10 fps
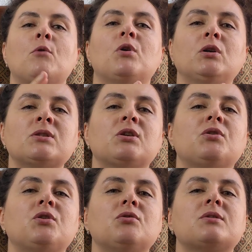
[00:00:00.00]
We also
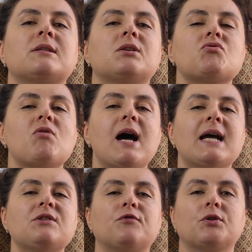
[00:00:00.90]
use
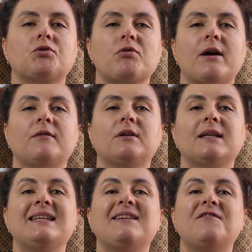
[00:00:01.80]
ride for travel
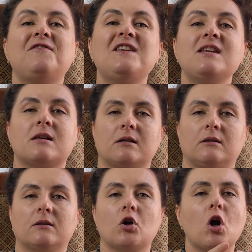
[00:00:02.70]
in a
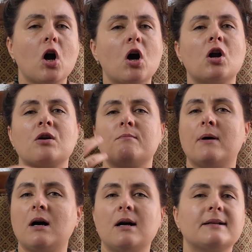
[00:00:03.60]
vehicle, car,
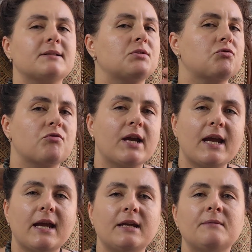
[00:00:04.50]
bus,
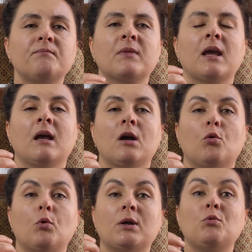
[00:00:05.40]
train,
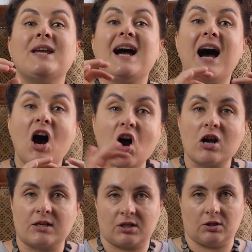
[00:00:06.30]
when we
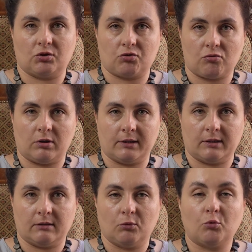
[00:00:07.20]
aren't
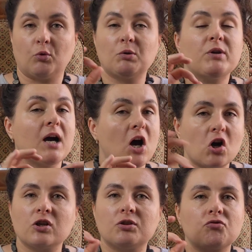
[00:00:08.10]
controlling, when we
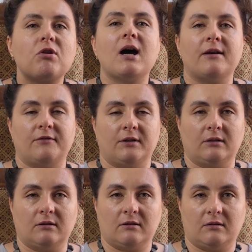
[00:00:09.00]
aren't
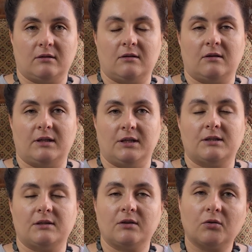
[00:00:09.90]
driving
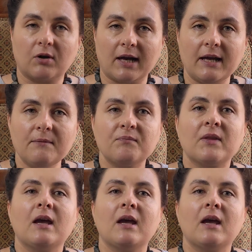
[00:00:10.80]
it, okay?